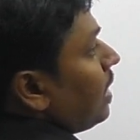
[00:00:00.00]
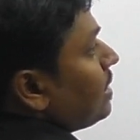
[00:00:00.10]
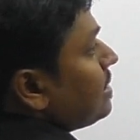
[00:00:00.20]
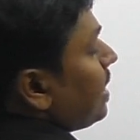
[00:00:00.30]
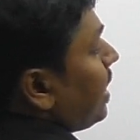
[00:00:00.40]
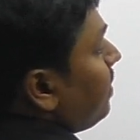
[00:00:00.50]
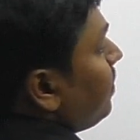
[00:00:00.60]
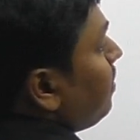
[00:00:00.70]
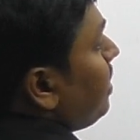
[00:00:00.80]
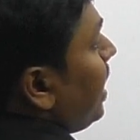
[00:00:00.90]
And second
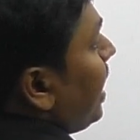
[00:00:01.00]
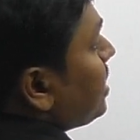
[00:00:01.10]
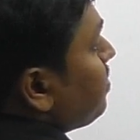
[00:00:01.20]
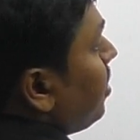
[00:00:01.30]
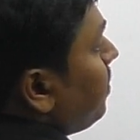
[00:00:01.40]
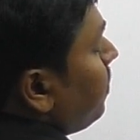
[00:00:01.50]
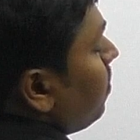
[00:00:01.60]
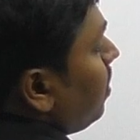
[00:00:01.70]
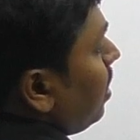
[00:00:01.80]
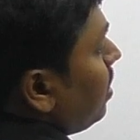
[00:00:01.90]
will be x power
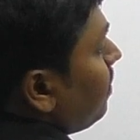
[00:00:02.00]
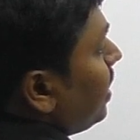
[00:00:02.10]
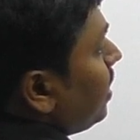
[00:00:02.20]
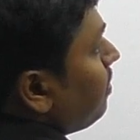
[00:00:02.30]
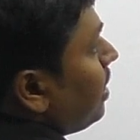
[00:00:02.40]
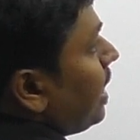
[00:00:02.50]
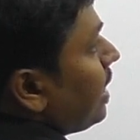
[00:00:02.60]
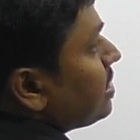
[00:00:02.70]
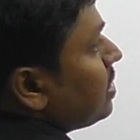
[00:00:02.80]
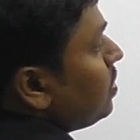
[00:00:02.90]
4 divided by
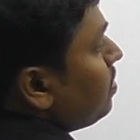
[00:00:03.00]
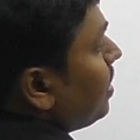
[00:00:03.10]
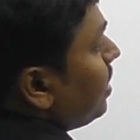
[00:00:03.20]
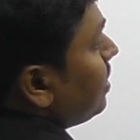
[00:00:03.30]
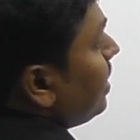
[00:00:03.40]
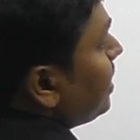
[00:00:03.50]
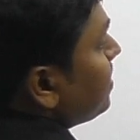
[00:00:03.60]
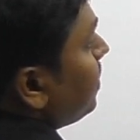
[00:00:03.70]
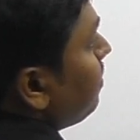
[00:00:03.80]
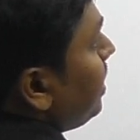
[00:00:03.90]
x cube. And the
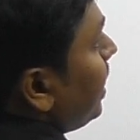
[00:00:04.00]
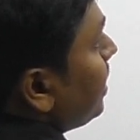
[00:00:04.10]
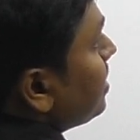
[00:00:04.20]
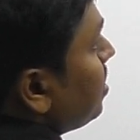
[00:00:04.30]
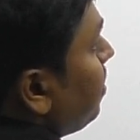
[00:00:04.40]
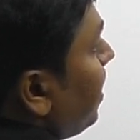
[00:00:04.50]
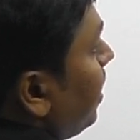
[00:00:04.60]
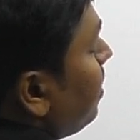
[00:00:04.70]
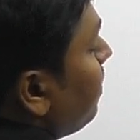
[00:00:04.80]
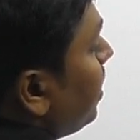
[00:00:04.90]
next will be x
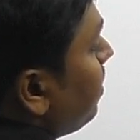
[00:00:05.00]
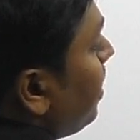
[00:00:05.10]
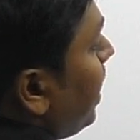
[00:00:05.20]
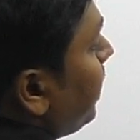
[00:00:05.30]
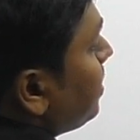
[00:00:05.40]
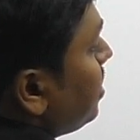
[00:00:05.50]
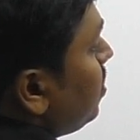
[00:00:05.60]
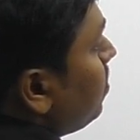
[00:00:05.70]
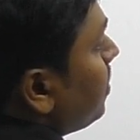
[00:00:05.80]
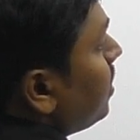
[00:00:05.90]
square divided by x
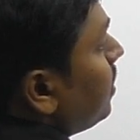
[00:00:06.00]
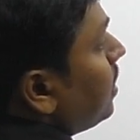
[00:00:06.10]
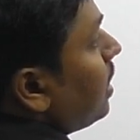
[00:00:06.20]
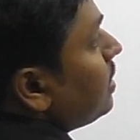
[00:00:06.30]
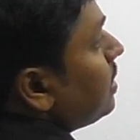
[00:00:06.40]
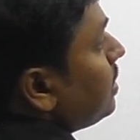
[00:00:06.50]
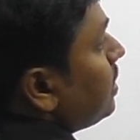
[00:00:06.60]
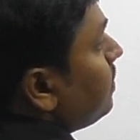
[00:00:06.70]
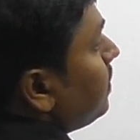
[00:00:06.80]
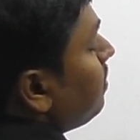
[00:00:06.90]
cube. And the
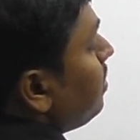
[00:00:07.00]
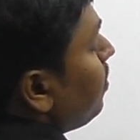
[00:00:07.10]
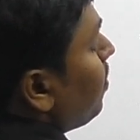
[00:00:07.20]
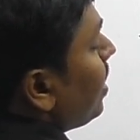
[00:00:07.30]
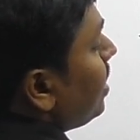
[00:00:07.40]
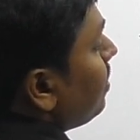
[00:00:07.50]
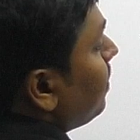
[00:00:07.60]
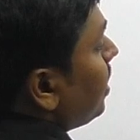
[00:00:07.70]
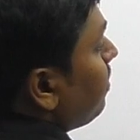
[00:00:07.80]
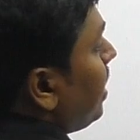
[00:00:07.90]
third will be 1
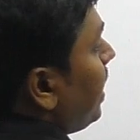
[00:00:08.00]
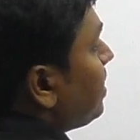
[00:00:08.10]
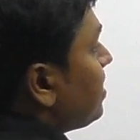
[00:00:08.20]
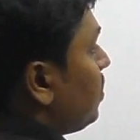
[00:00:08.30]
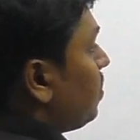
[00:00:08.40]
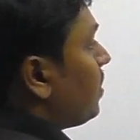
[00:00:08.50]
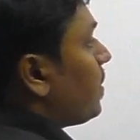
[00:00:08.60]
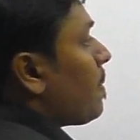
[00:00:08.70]
divided by x cube.